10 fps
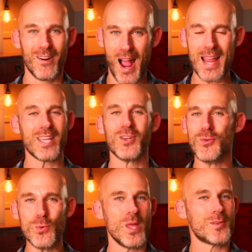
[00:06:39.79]
I can do
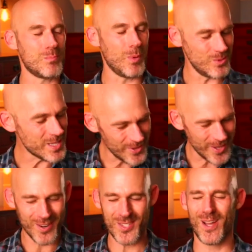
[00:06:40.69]
this, belief in
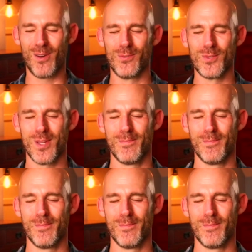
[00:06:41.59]
ourselves.